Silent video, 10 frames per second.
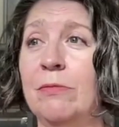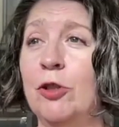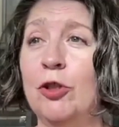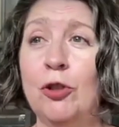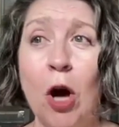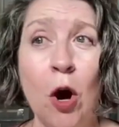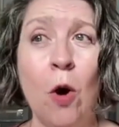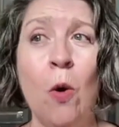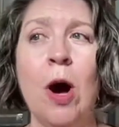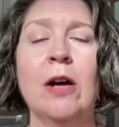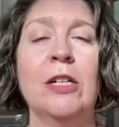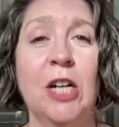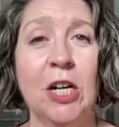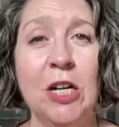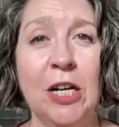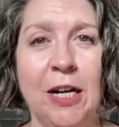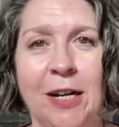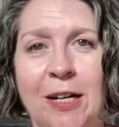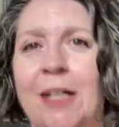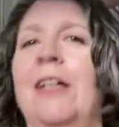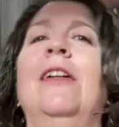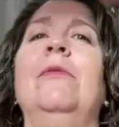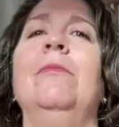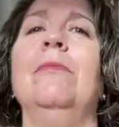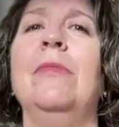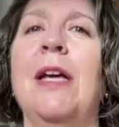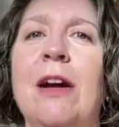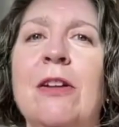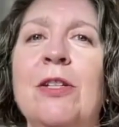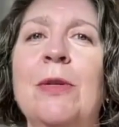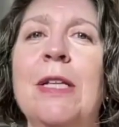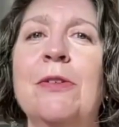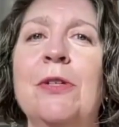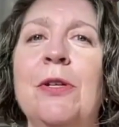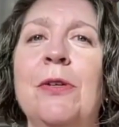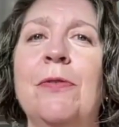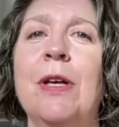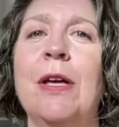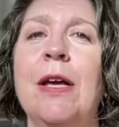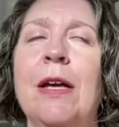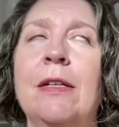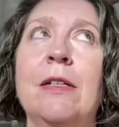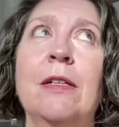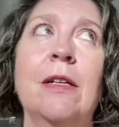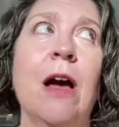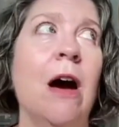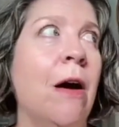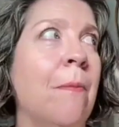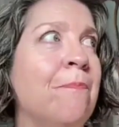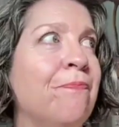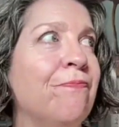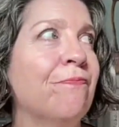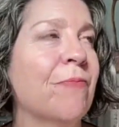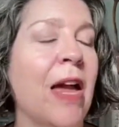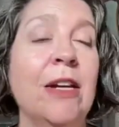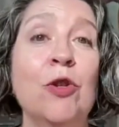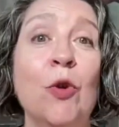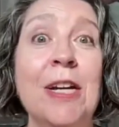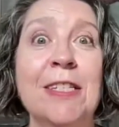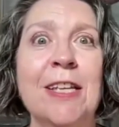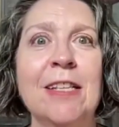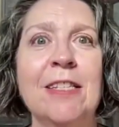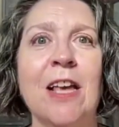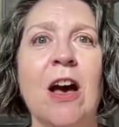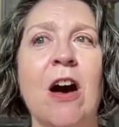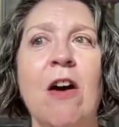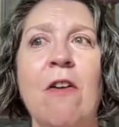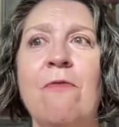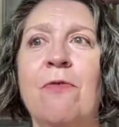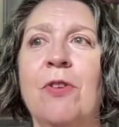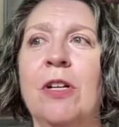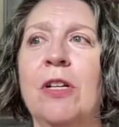So good. It also allows you to enjoy a sense of